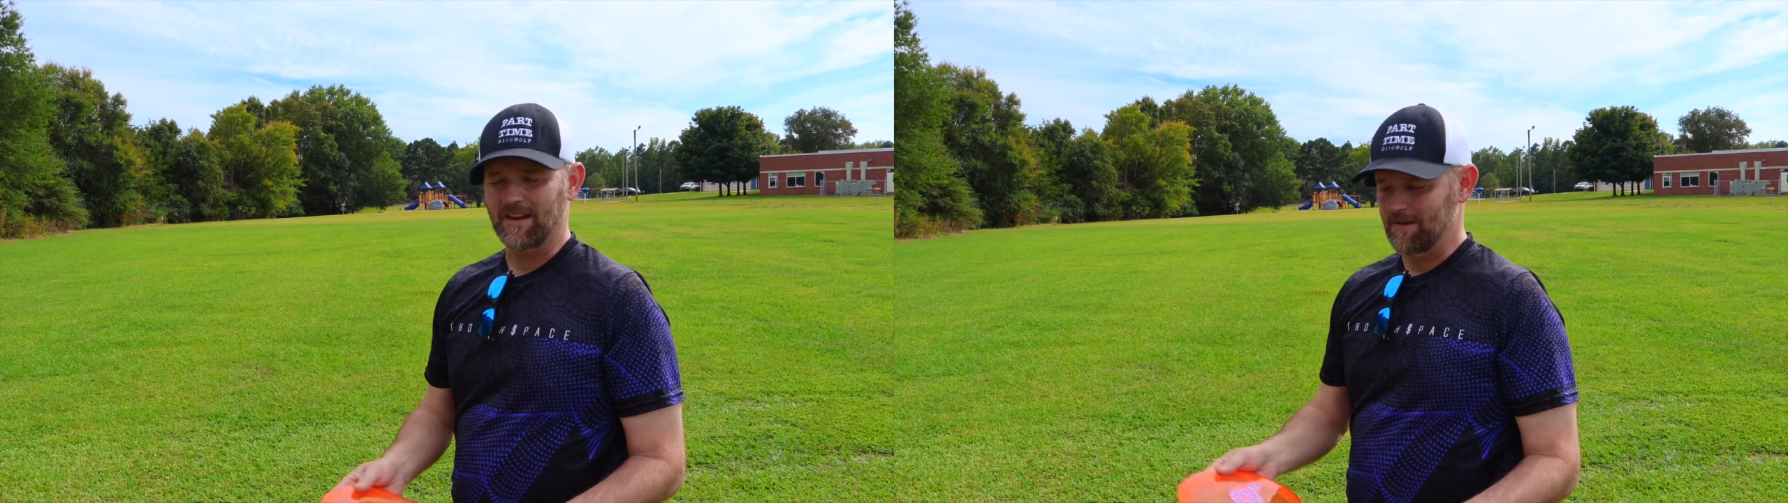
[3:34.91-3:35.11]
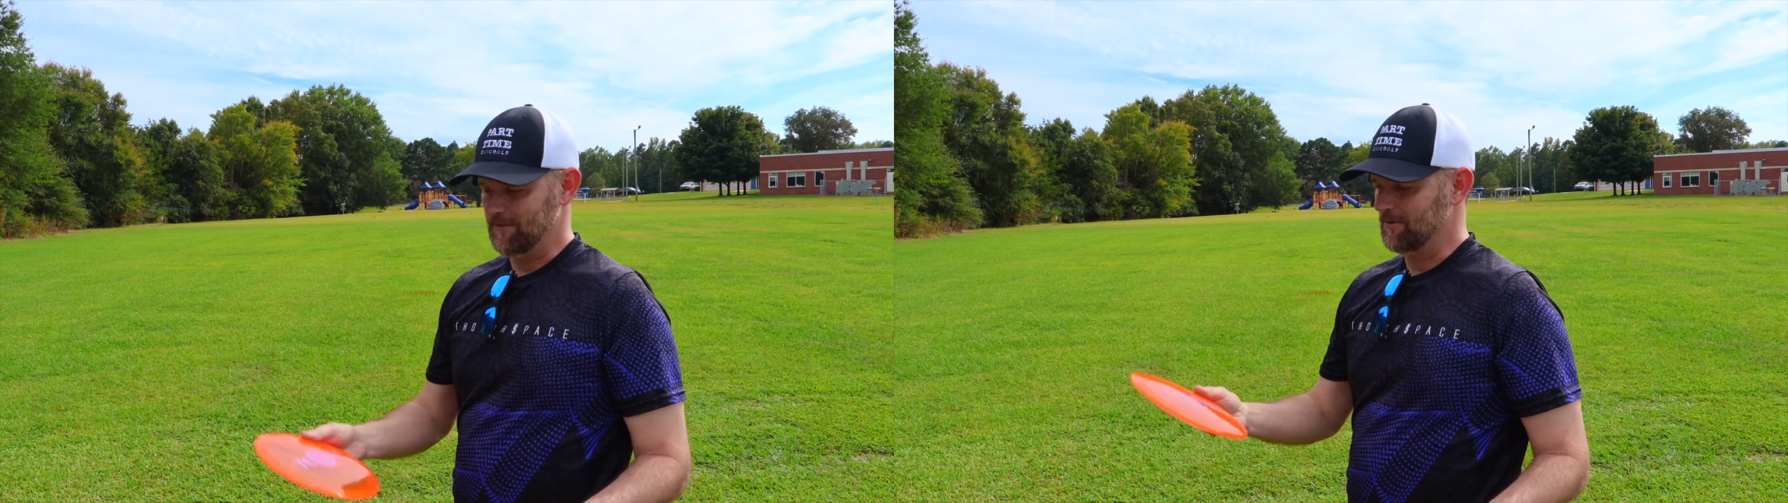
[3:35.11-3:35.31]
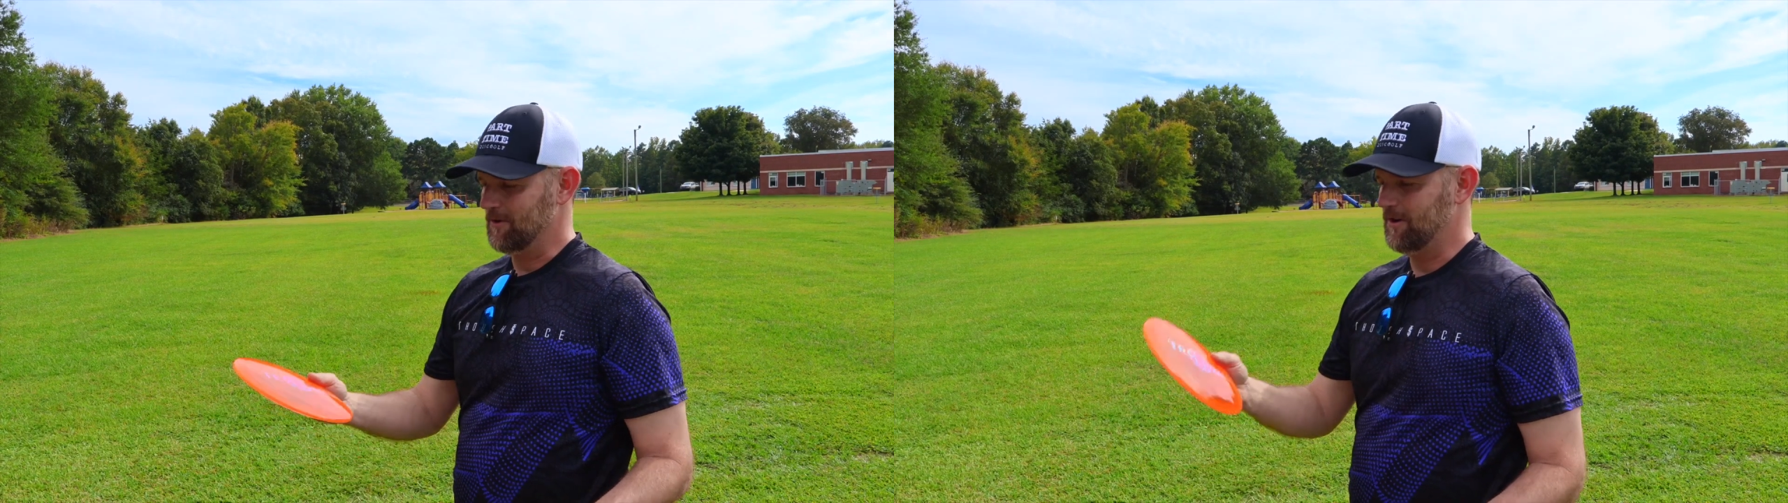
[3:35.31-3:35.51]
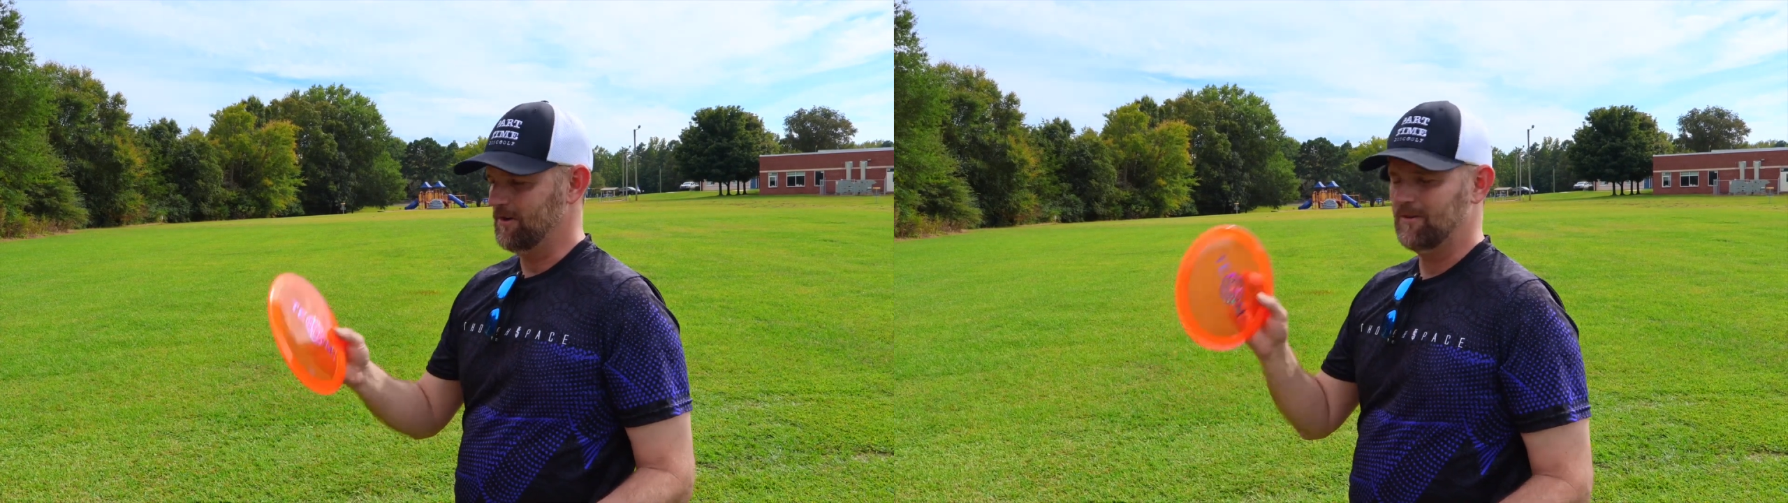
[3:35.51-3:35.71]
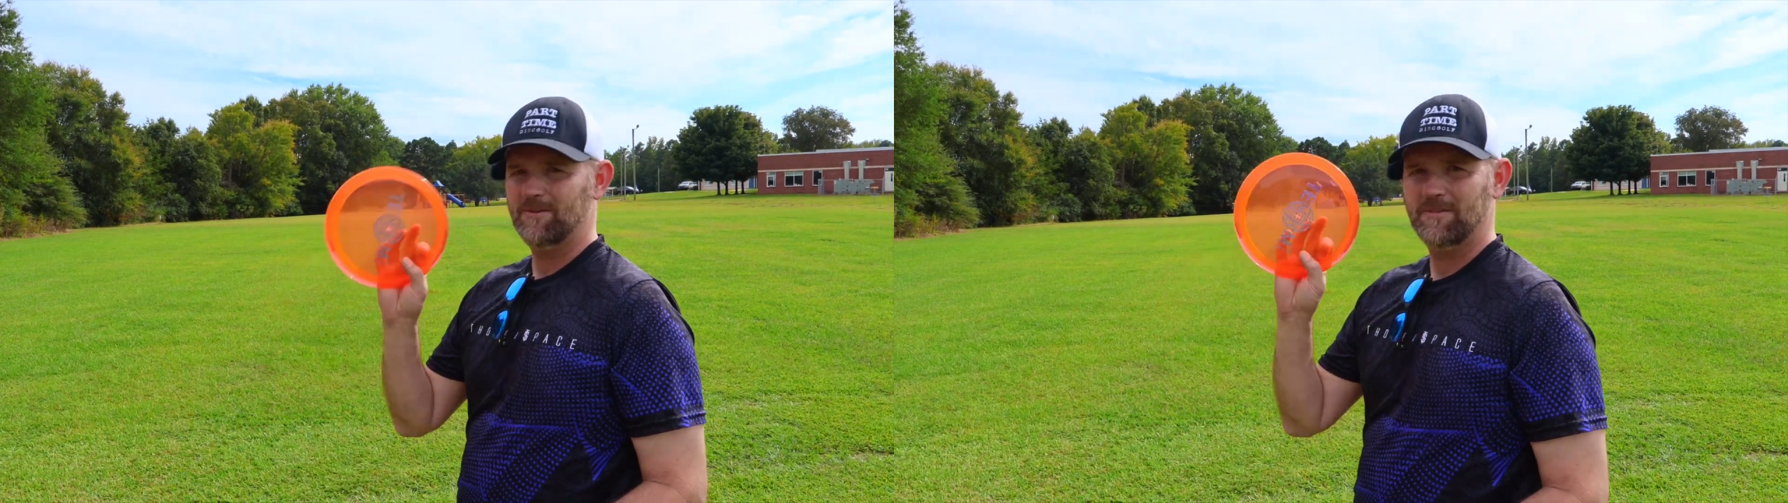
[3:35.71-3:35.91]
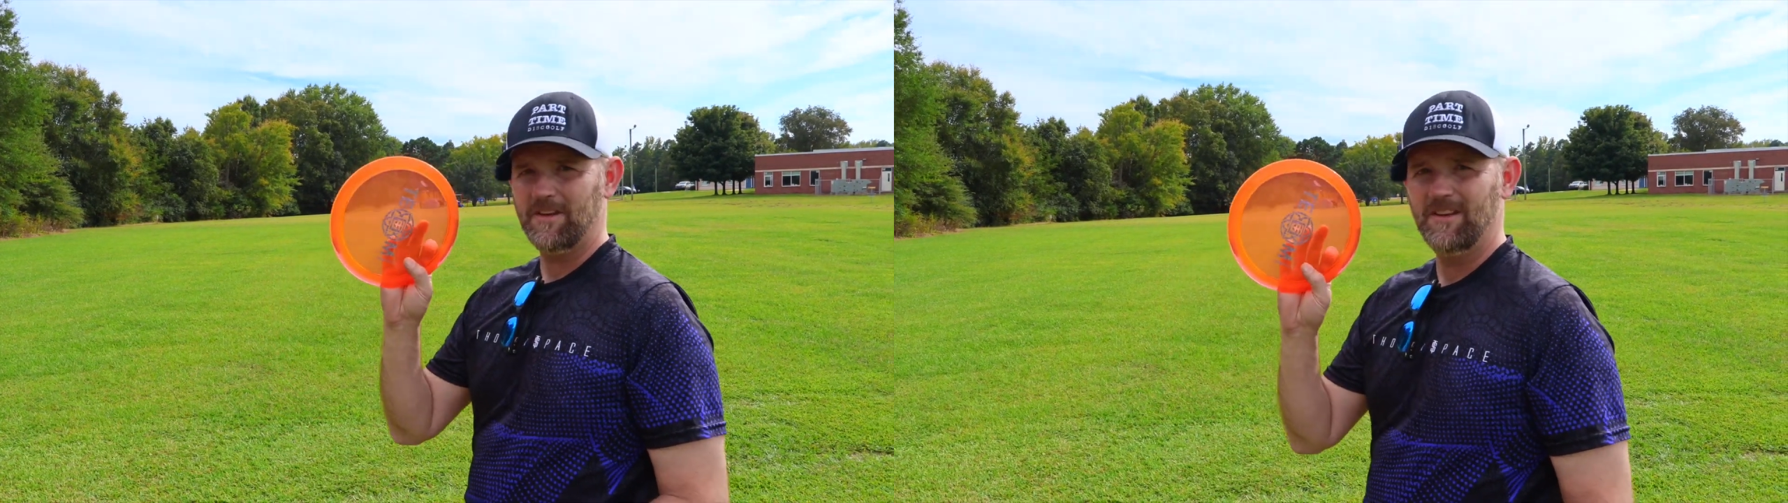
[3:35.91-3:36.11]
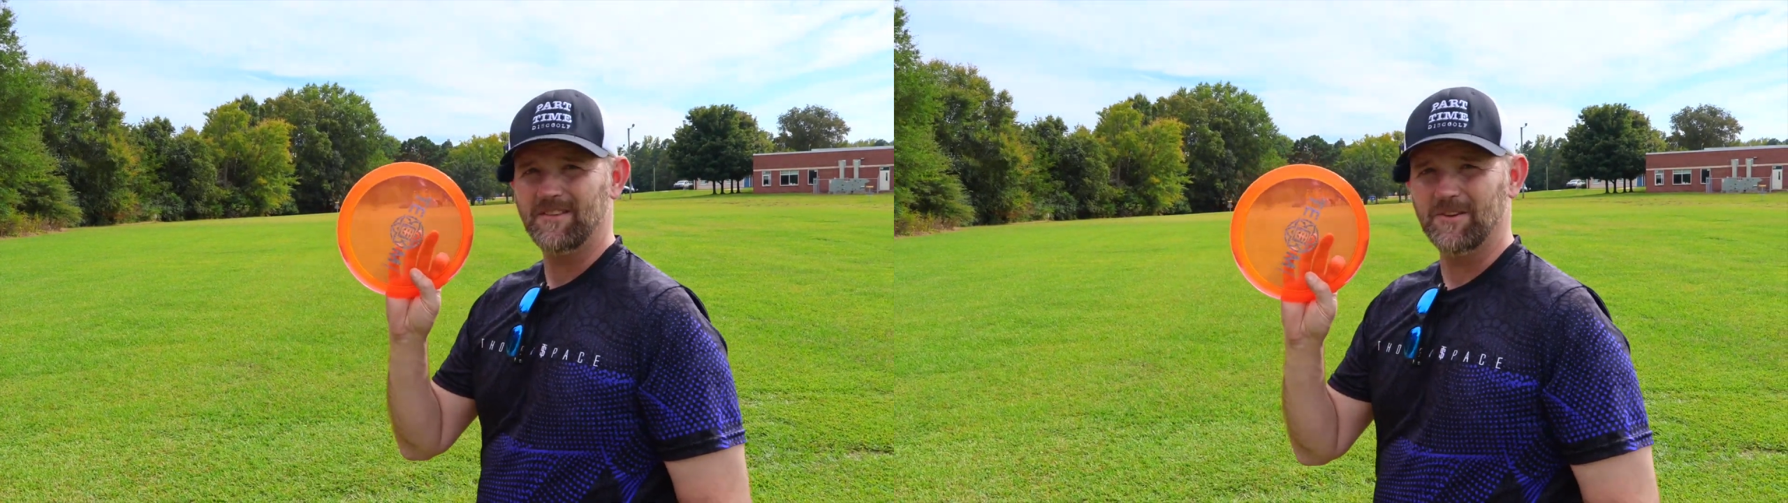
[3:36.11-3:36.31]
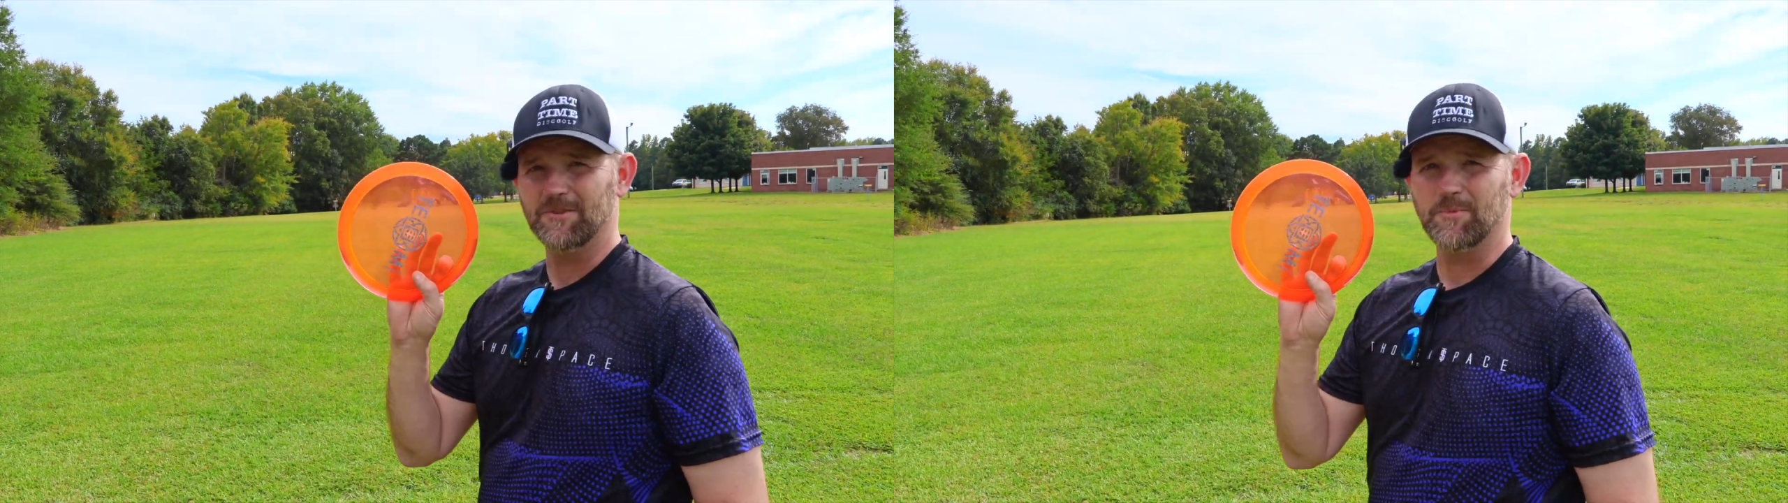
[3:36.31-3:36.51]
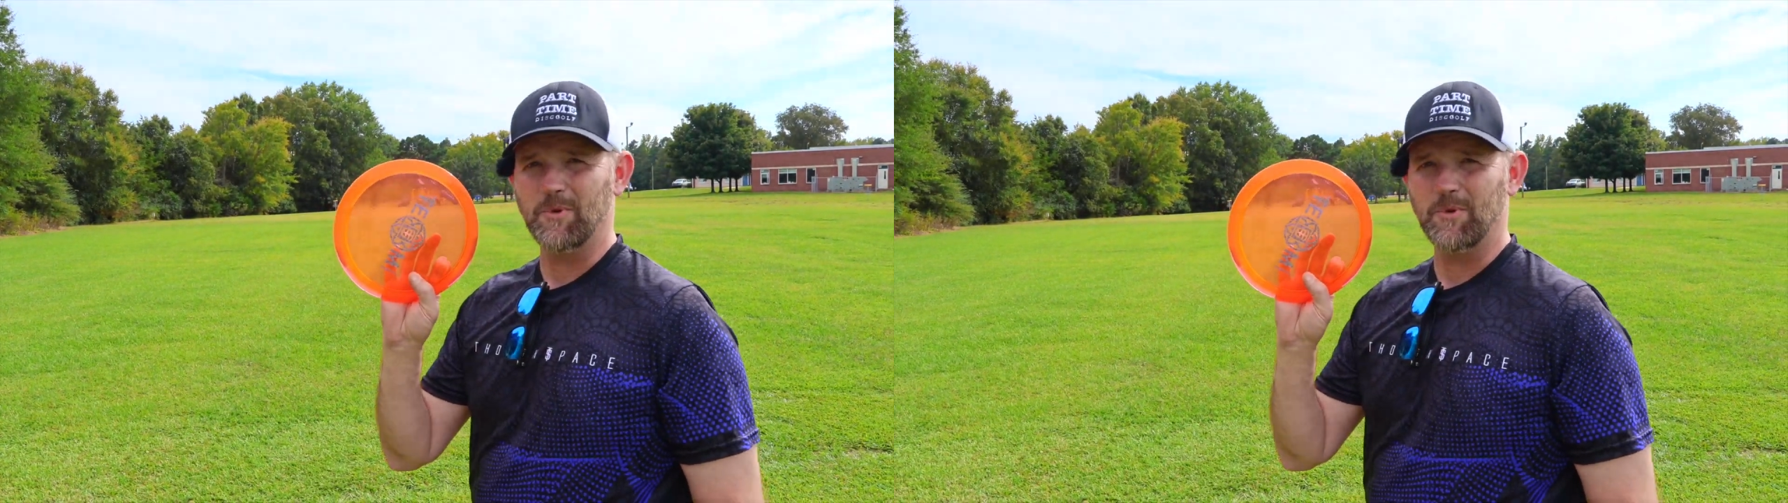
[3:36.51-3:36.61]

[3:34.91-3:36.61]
time in a row, ETHOS